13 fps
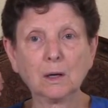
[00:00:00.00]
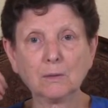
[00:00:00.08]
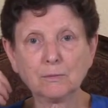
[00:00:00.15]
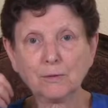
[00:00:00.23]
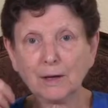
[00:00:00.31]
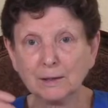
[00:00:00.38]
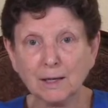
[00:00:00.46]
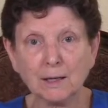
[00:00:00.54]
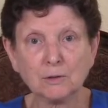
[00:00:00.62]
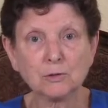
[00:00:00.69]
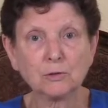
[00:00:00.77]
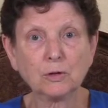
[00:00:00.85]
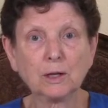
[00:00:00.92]

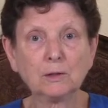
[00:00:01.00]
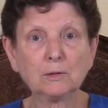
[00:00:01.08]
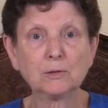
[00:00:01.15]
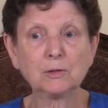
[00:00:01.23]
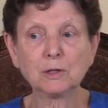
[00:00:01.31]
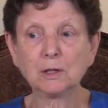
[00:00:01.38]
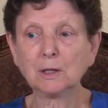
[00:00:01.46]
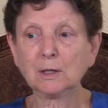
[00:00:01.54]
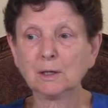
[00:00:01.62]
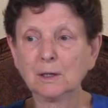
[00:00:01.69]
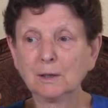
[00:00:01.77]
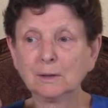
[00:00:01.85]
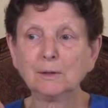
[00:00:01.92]
financial energy,
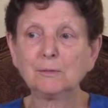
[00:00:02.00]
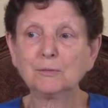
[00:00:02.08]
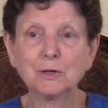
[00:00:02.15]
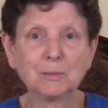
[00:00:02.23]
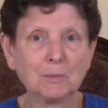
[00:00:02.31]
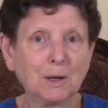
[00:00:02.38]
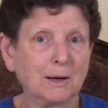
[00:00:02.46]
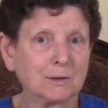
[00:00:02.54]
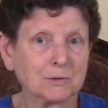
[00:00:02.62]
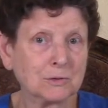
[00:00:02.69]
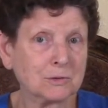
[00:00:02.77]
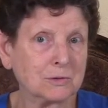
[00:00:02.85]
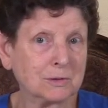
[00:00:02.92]
lifting
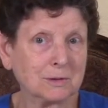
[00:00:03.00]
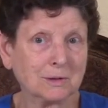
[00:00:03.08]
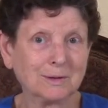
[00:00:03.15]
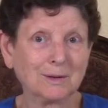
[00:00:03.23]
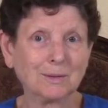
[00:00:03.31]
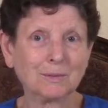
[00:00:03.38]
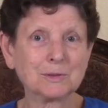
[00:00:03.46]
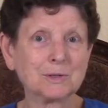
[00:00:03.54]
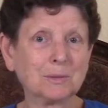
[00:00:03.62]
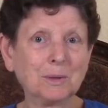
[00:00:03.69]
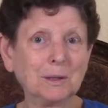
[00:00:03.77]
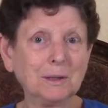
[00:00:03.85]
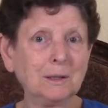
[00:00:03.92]
boxes when
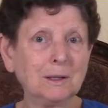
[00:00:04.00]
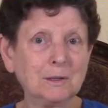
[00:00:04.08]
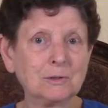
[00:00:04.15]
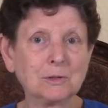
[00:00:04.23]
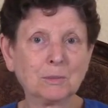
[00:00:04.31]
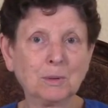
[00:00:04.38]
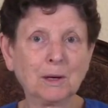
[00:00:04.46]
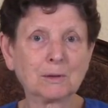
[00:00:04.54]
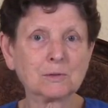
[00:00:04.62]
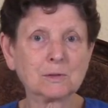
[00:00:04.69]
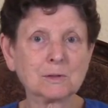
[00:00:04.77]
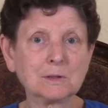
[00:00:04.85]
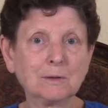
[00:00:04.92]
somebody needs the
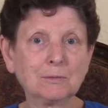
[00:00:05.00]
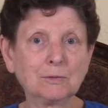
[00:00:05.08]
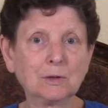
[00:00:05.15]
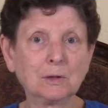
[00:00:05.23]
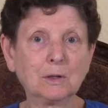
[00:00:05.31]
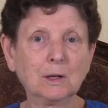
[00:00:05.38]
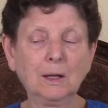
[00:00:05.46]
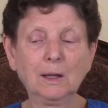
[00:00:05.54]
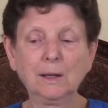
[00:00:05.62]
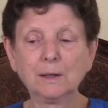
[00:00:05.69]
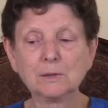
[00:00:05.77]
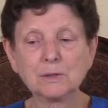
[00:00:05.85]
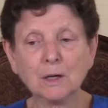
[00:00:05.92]
boxes lifted.
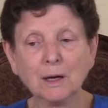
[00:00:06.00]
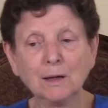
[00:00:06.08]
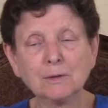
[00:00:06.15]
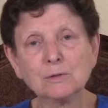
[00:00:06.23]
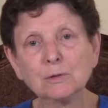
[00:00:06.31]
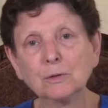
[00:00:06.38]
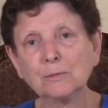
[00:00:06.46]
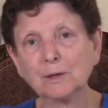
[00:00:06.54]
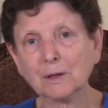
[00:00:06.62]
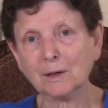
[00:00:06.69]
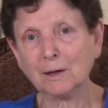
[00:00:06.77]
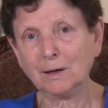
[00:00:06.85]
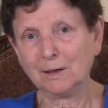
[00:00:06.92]
It's God serving
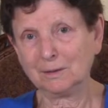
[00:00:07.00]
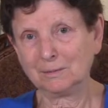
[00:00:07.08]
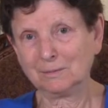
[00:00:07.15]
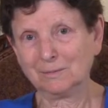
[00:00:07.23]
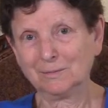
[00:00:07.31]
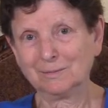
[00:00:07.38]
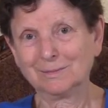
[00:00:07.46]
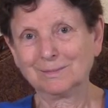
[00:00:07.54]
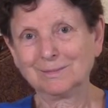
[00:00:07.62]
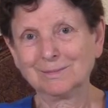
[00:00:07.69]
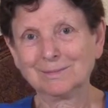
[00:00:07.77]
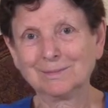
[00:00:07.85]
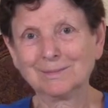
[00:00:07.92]
God.
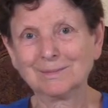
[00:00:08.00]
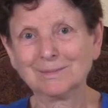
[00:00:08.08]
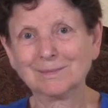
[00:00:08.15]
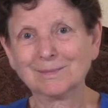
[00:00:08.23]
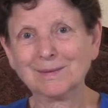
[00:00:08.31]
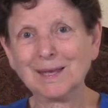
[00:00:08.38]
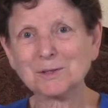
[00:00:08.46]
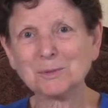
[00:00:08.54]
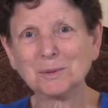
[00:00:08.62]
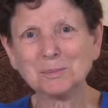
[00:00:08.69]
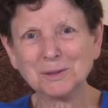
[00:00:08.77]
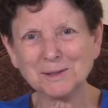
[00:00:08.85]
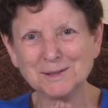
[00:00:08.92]
That's
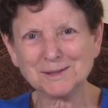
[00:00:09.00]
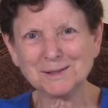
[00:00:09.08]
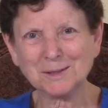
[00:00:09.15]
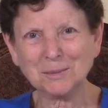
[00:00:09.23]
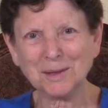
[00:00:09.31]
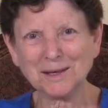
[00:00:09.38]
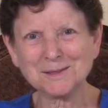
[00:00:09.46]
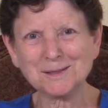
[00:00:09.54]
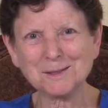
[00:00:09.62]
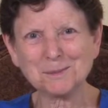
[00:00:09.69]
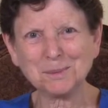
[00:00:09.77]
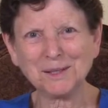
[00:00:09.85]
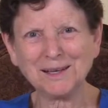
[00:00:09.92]
what pleases him. That's
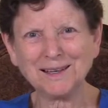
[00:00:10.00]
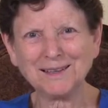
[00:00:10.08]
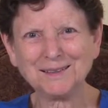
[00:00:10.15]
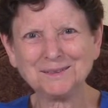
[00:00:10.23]
his play.